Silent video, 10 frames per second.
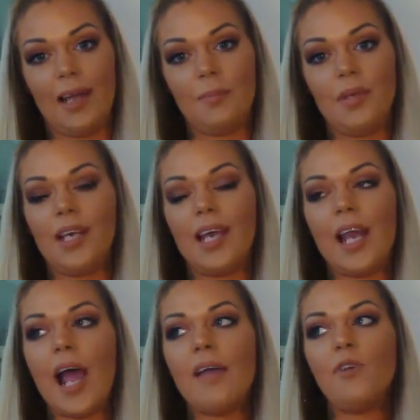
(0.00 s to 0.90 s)
I mean,
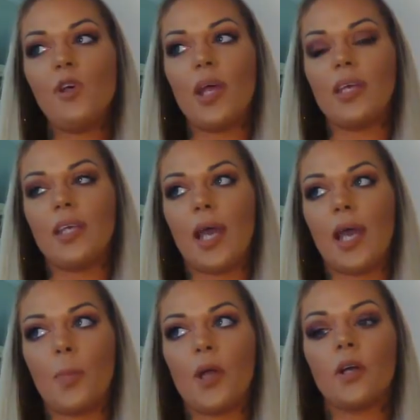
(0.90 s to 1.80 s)
and I feel like,
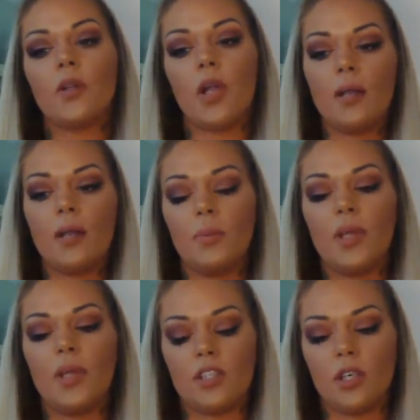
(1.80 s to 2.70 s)
yeah, there are a lot of
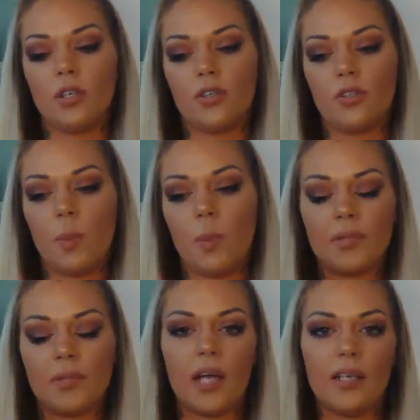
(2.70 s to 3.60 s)
people that search
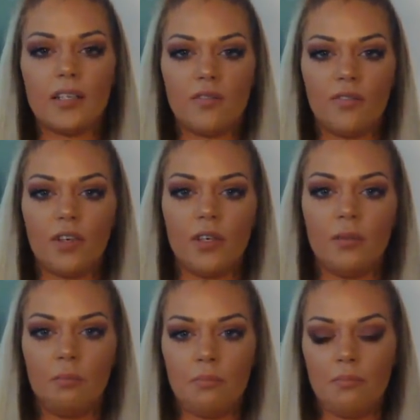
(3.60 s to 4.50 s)
pop sockets
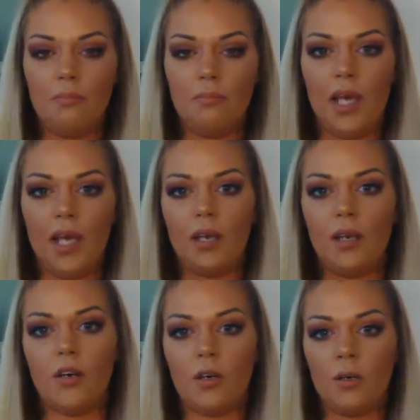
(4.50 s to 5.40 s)
for
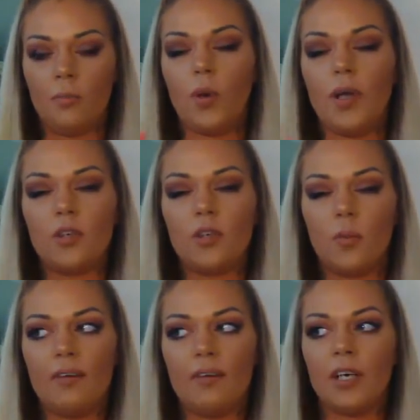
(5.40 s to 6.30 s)
men or boys or
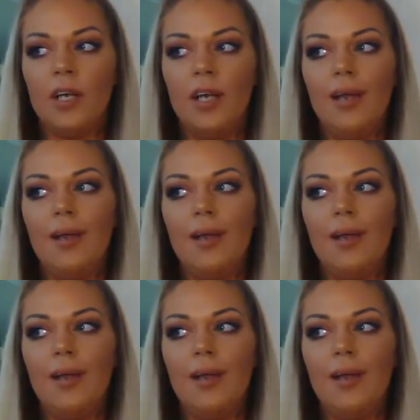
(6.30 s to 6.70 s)
whatever.